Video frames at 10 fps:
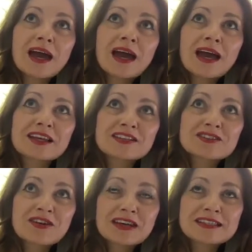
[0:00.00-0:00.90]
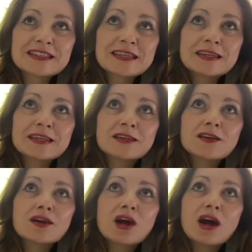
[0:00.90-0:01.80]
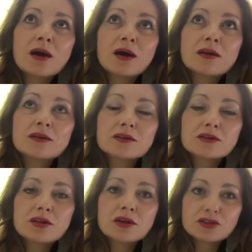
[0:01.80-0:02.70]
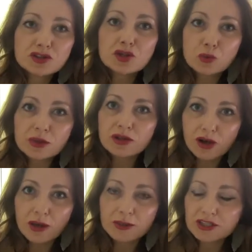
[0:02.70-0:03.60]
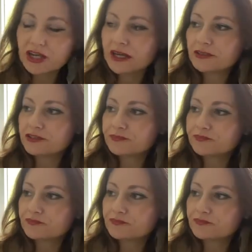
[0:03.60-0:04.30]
anxiety to do with climate change.